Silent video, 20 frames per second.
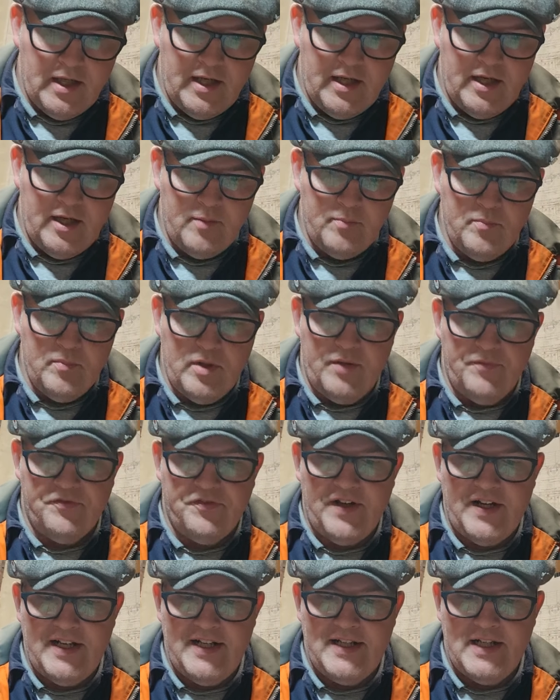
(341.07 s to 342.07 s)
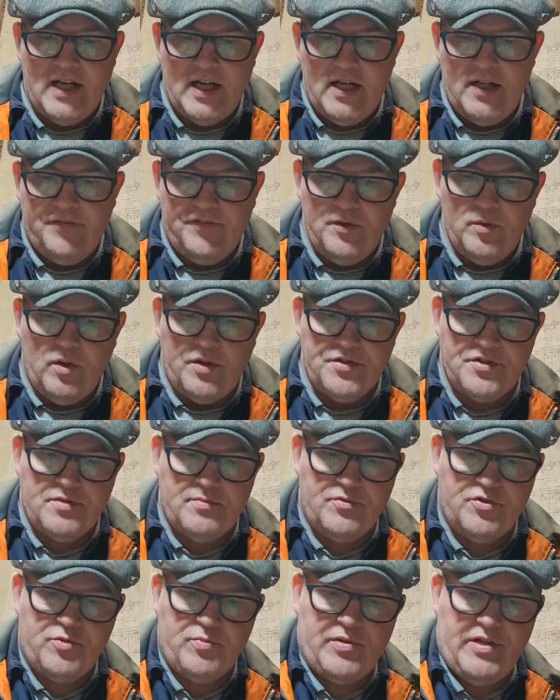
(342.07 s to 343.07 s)
And failing that, if you want
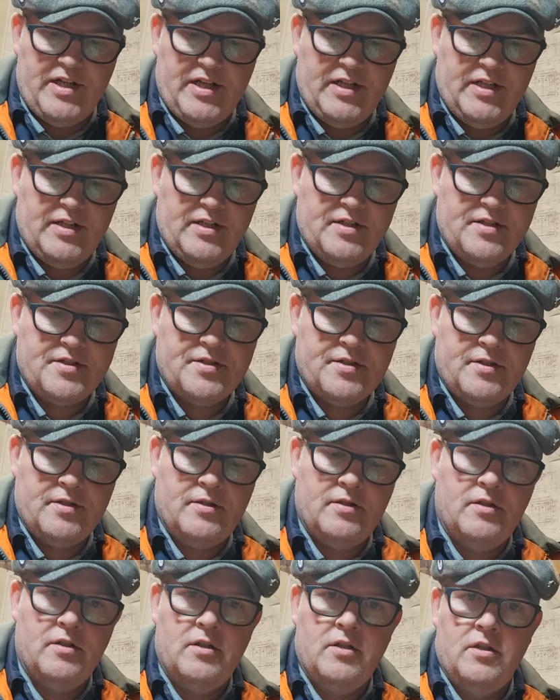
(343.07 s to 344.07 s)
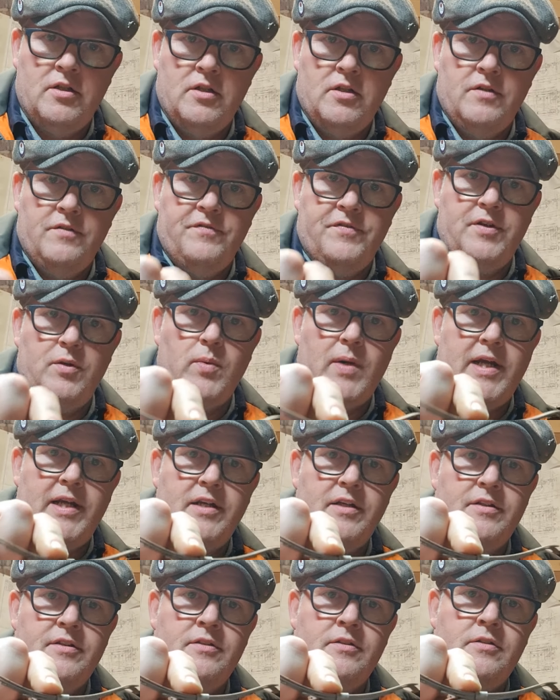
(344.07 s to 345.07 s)
some springs for your
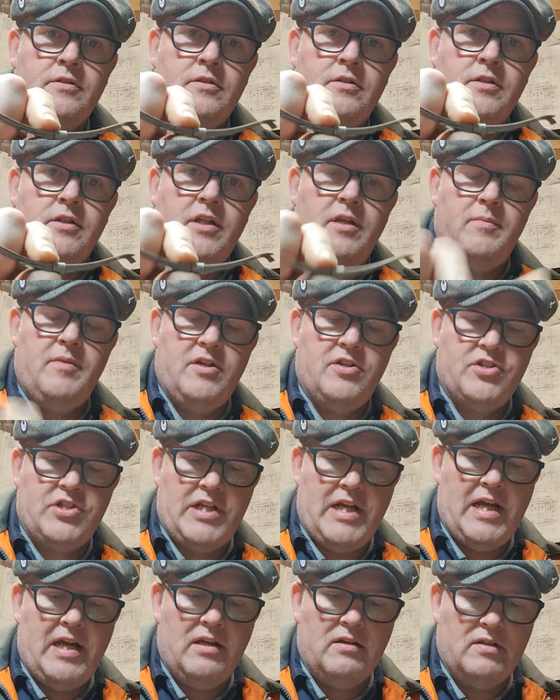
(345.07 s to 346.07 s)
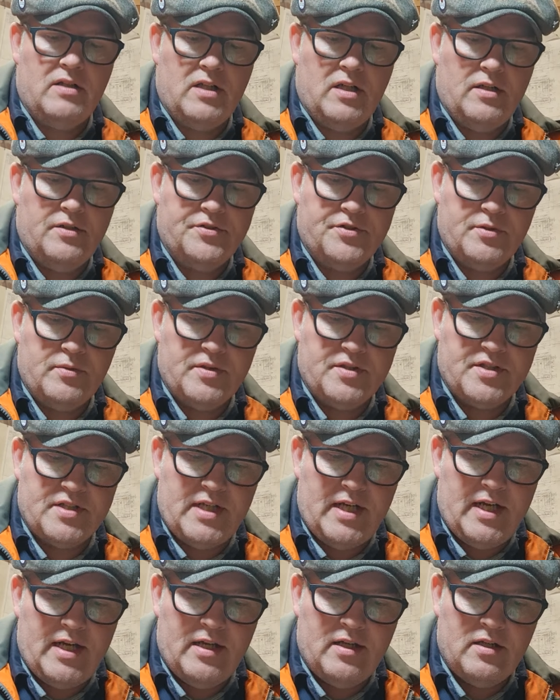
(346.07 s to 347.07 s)
wagon, give me a shout. I'll do a
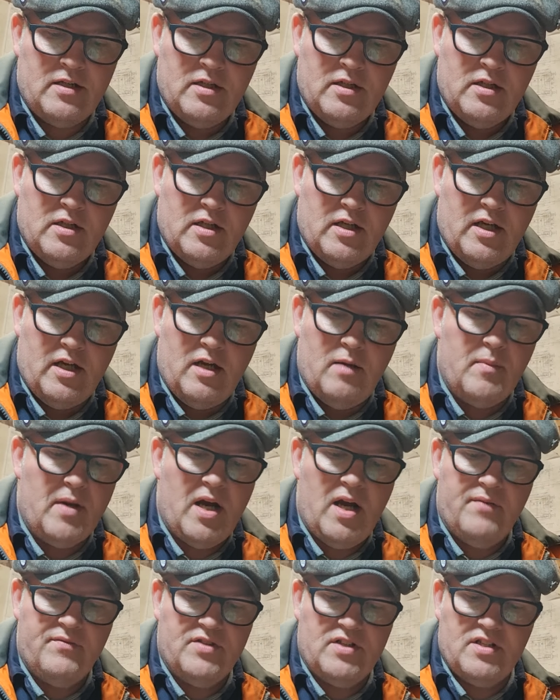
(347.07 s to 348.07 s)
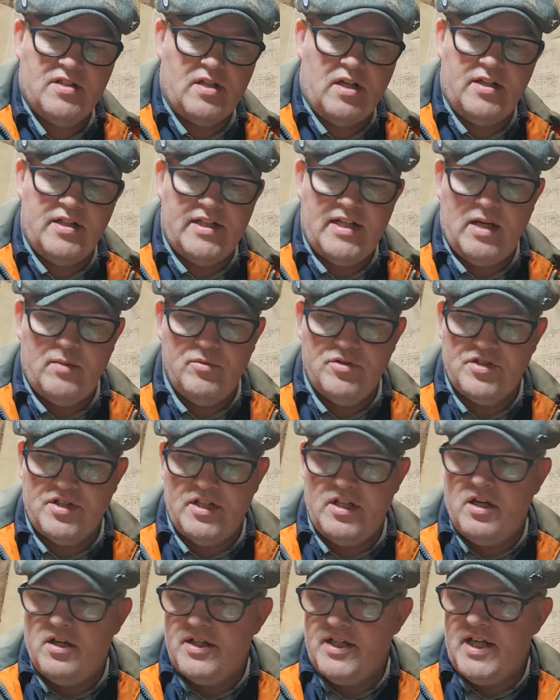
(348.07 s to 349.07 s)
set. I haven't decided how much
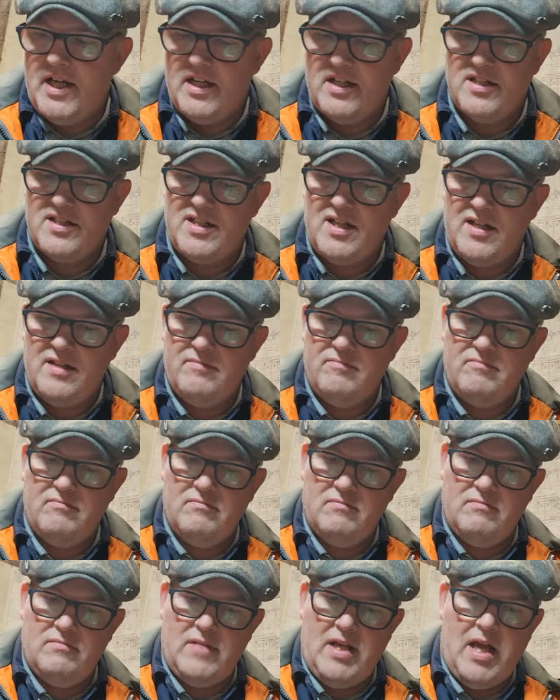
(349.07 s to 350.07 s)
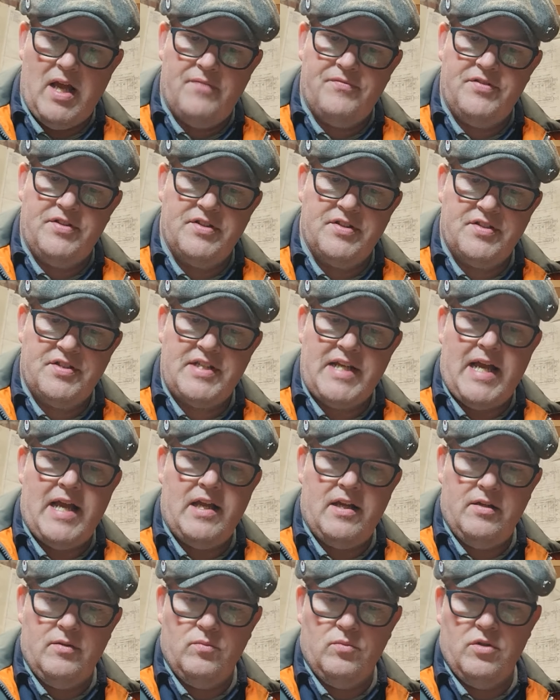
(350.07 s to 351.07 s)
they are yet because I haven't
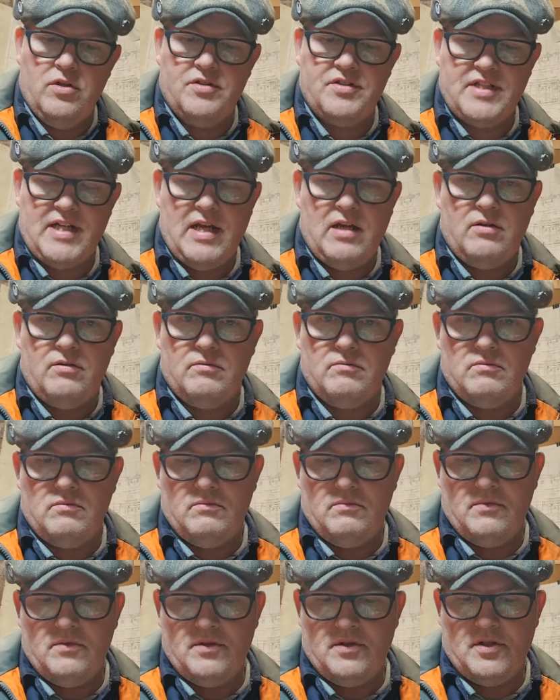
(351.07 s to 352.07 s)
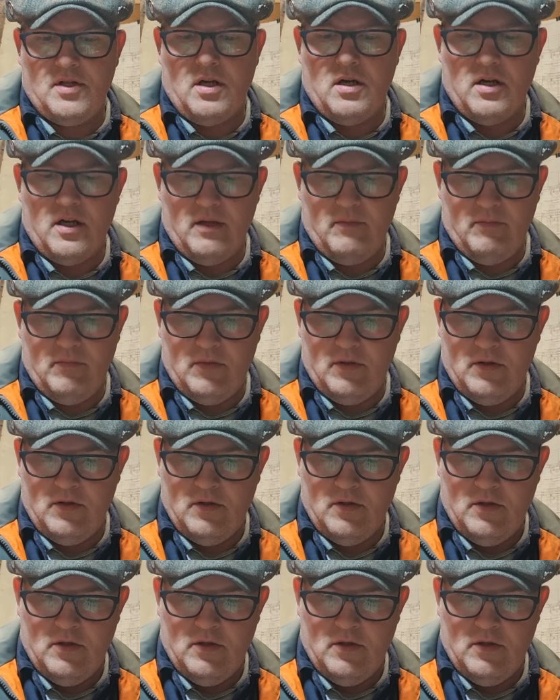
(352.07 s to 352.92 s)
sat and worked out the